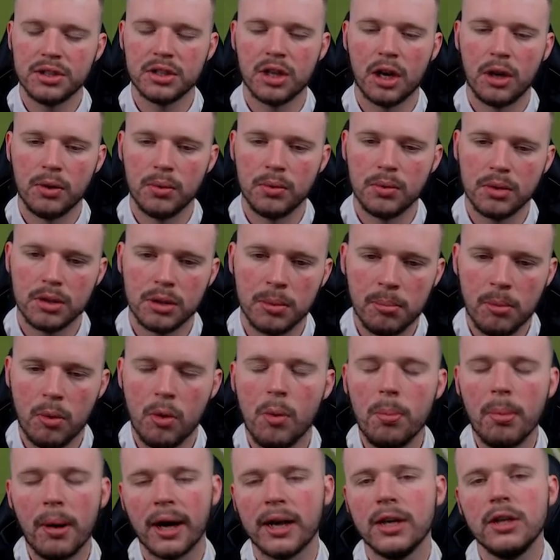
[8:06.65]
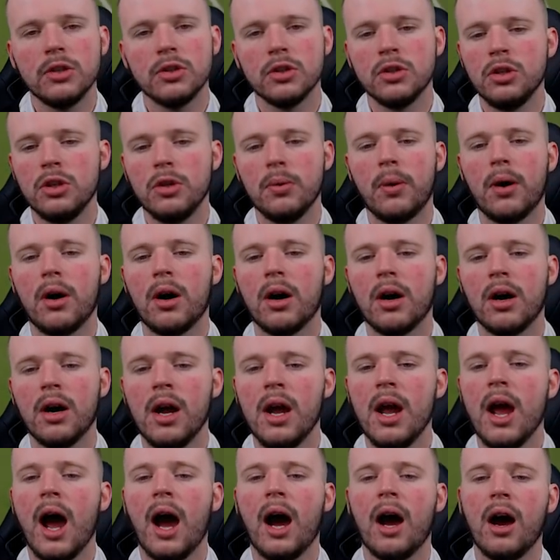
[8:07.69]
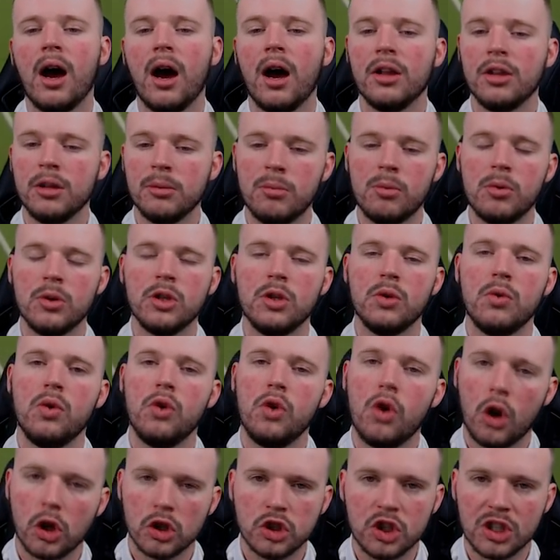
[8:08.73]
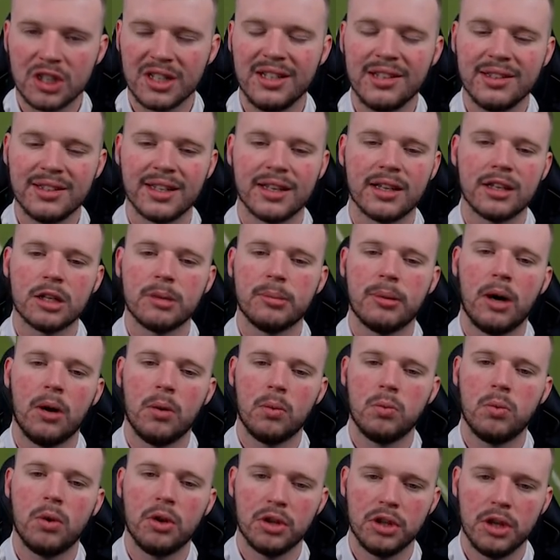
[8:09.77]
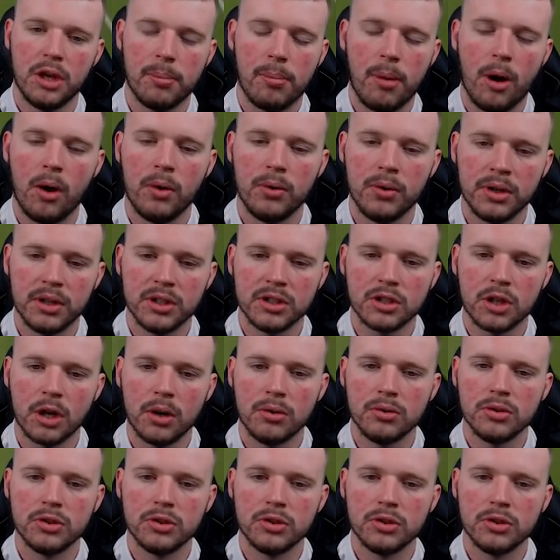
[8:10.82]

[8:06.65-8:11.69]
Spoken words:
So the more patient you are and the more you logically think about what the opponent is